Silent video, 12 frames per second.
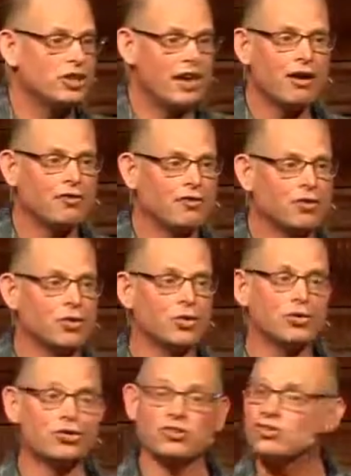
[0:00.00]
Alpha
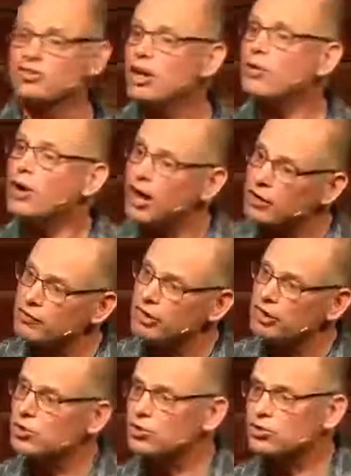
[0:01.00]
course?" And so over the
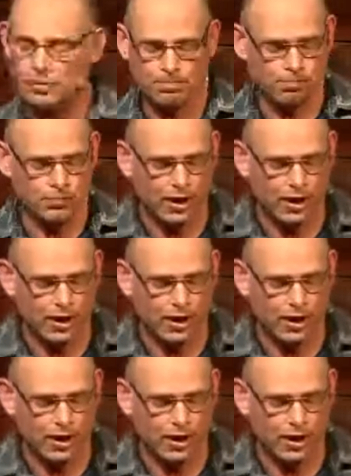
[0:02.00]
autumn,